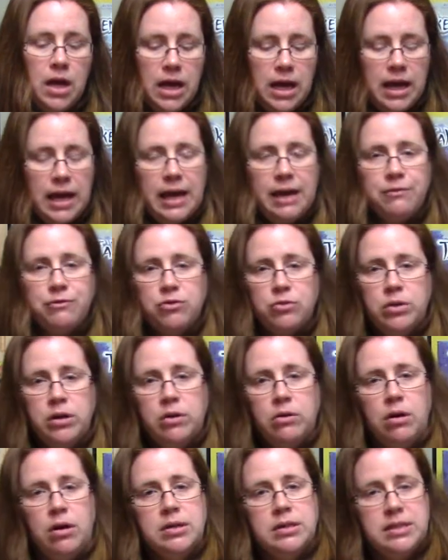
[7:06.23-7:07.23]
If 3
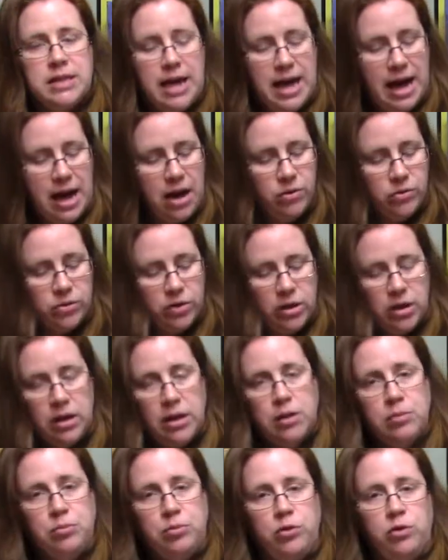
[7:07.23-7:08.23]
crossed out
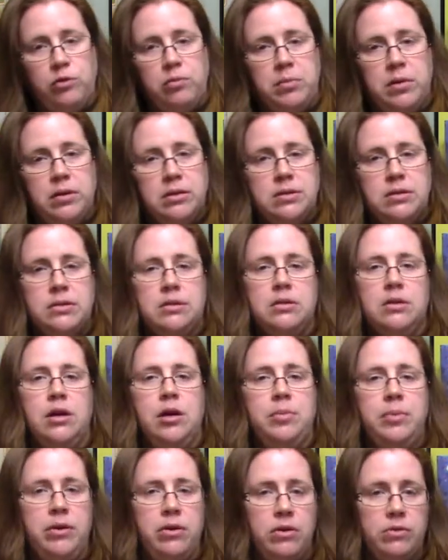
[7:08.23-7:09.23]
improvements
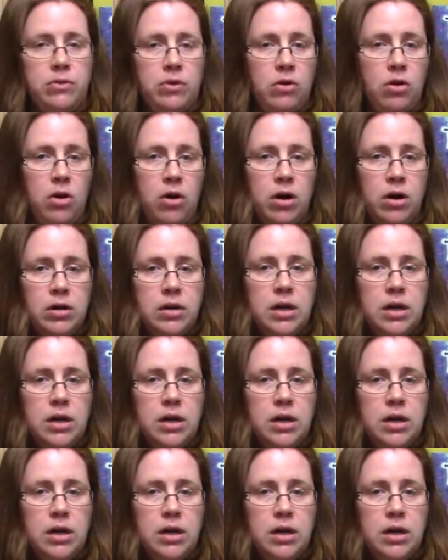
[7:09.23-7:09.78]
appear on the card,